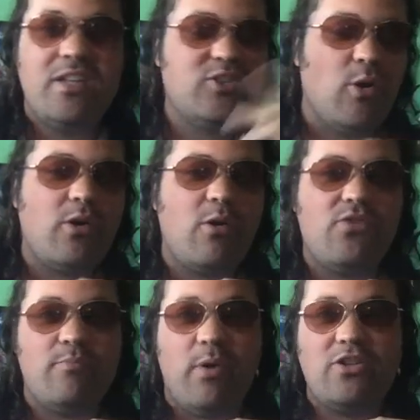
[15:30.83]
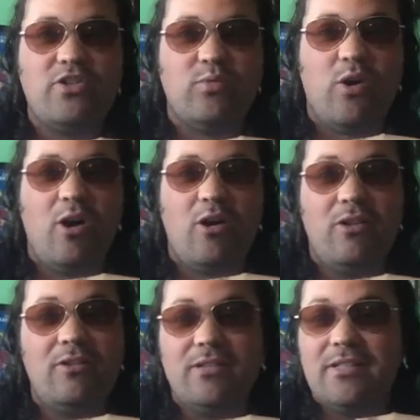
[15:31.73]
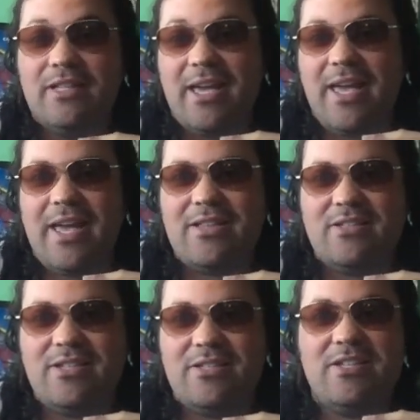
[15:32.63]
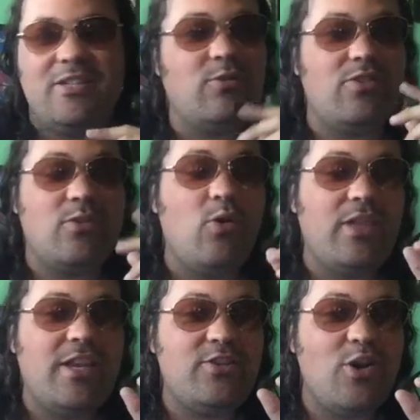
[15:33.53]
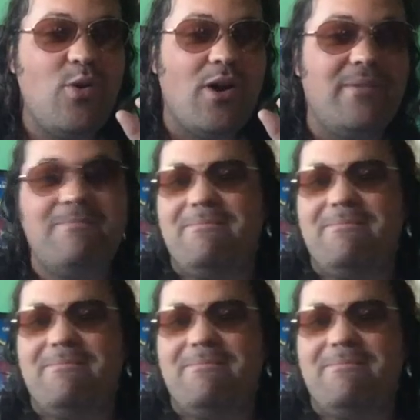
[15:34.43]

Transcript: Toa goes and punches a wall, and he goes, "Oh, Lady Toa,"